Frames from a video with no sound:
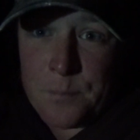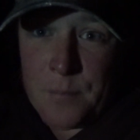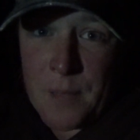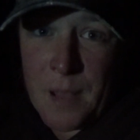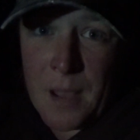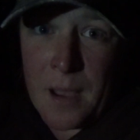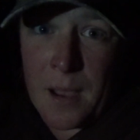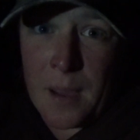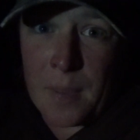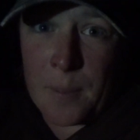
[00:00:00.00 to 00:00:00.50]

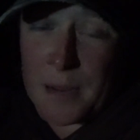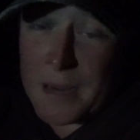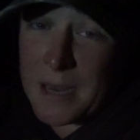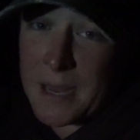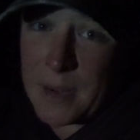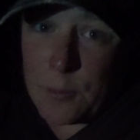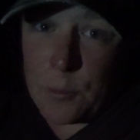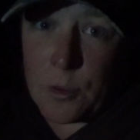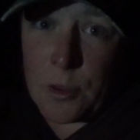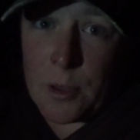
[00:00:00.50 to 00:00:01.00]

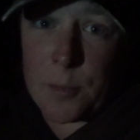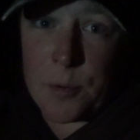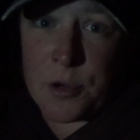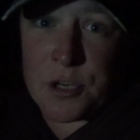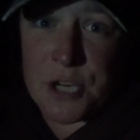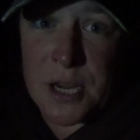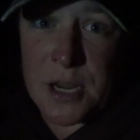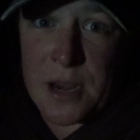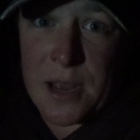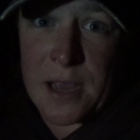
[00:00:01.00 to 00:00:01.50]
Again, really
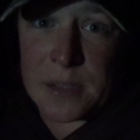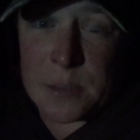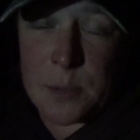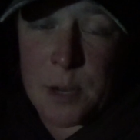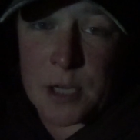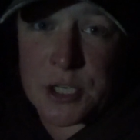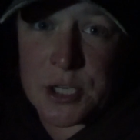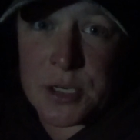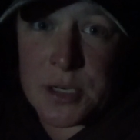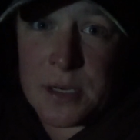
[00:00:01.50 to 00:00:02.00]
appreciate you guys
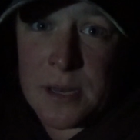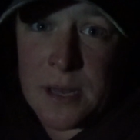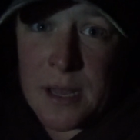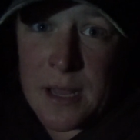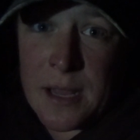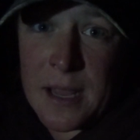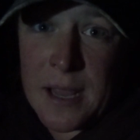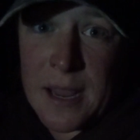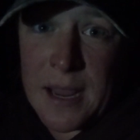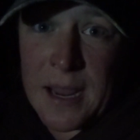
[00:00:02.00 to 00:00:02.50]
watching,
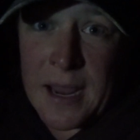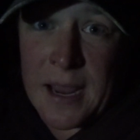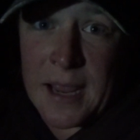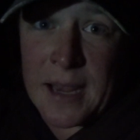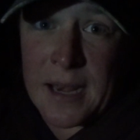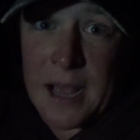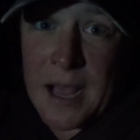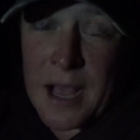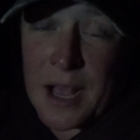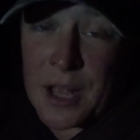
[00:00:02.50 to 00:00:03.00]

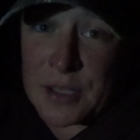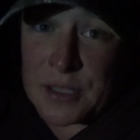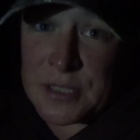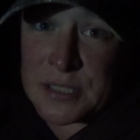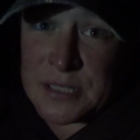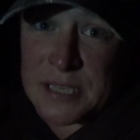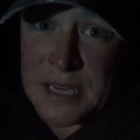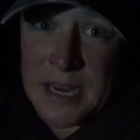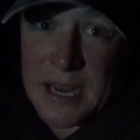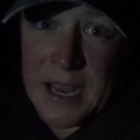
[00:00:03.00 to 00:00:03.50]
and I'll
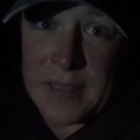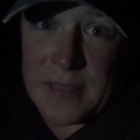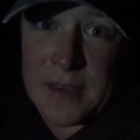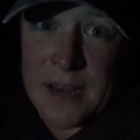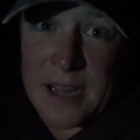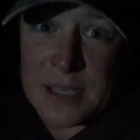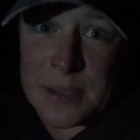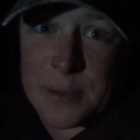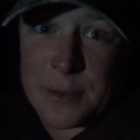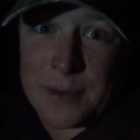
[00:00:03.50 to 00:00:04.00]
see you on the
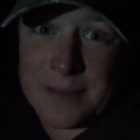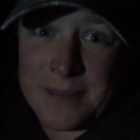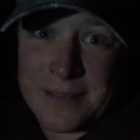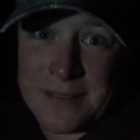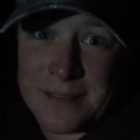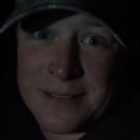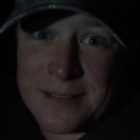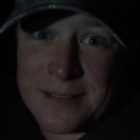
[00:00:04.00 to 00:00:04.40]
next one.